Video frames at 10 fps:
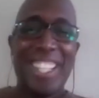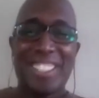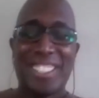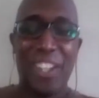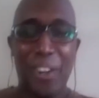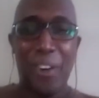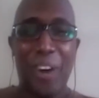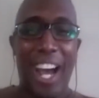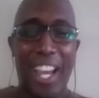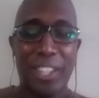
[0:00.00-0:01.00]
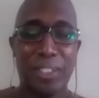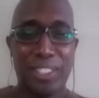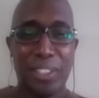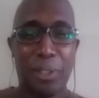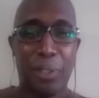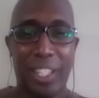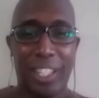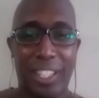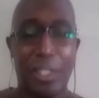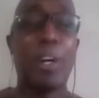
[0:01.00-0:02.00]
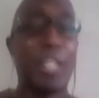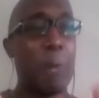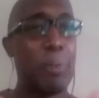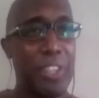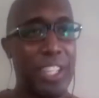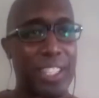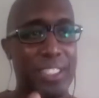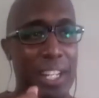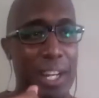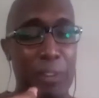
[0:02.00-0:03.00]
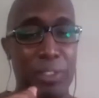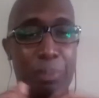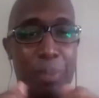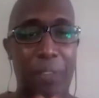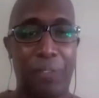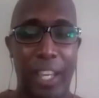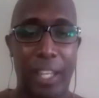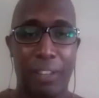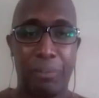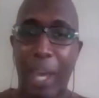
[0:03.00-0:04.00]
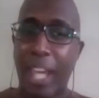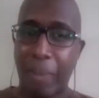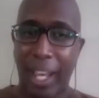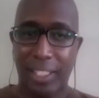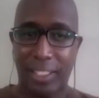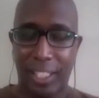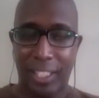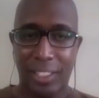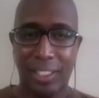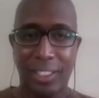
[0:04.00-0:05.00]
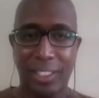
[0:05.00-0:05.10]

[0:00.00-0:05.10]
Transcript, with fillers: So I used to read a couple things. I was a big fan of Mad magazine's